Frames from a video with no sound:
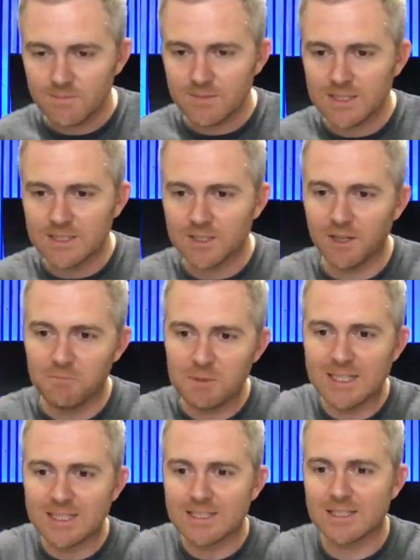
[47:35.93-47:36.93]
So F P
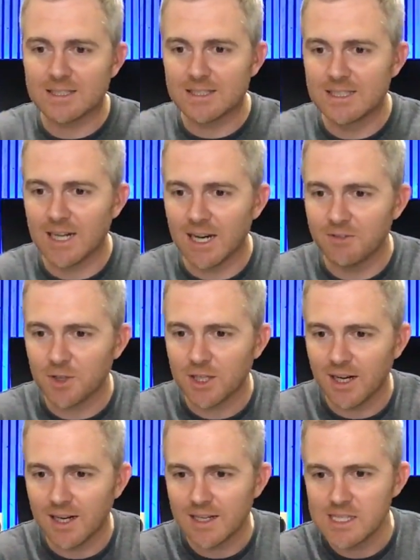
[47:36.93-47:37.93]
N S diver
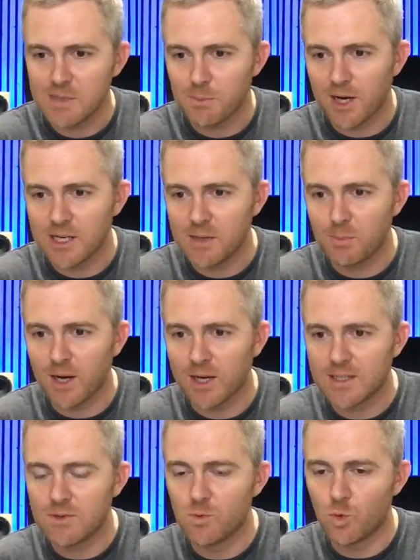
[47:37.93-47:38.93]
got a deep red, deep
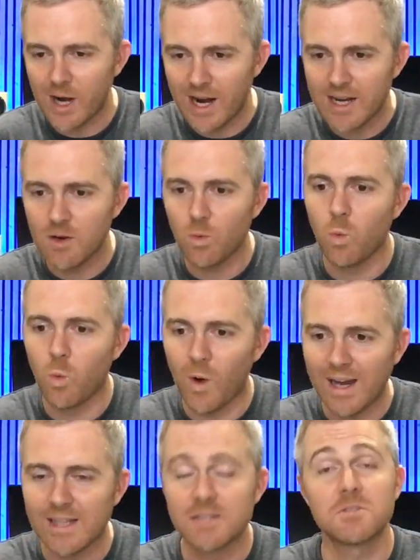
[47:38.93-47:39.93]
red, red,
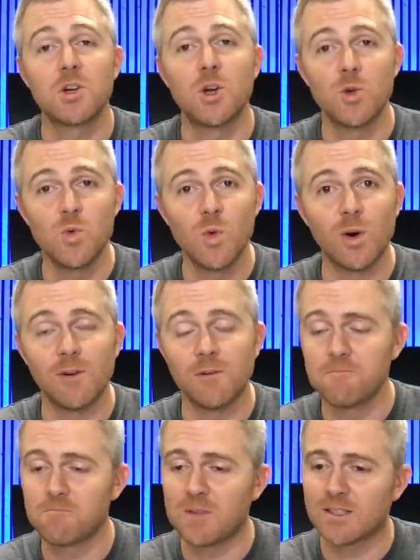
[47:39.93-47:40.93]
white. Cool.
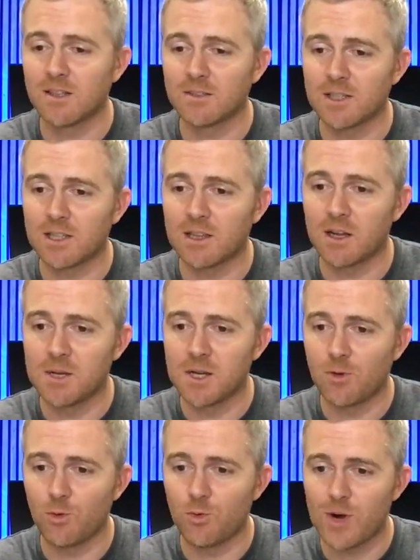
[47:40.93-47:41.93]
That sounds like that'll be a
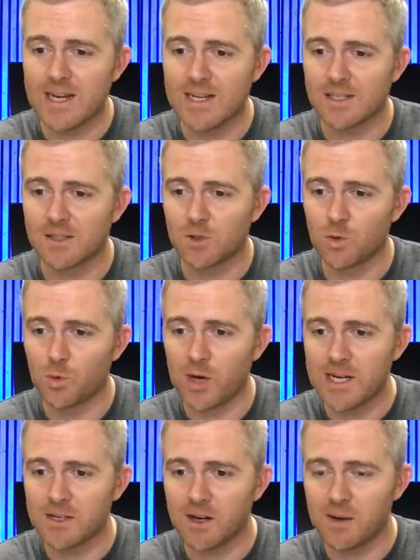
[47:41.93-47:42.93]
great,
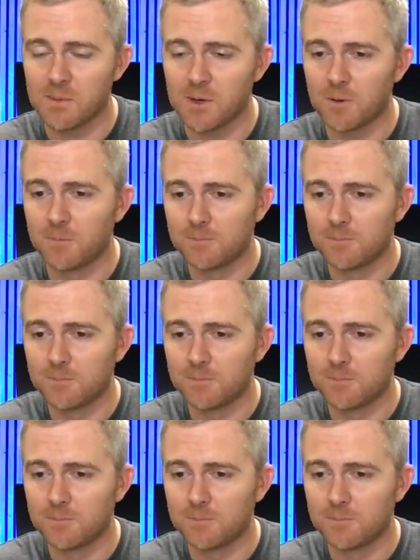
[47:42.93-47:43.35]
great combo.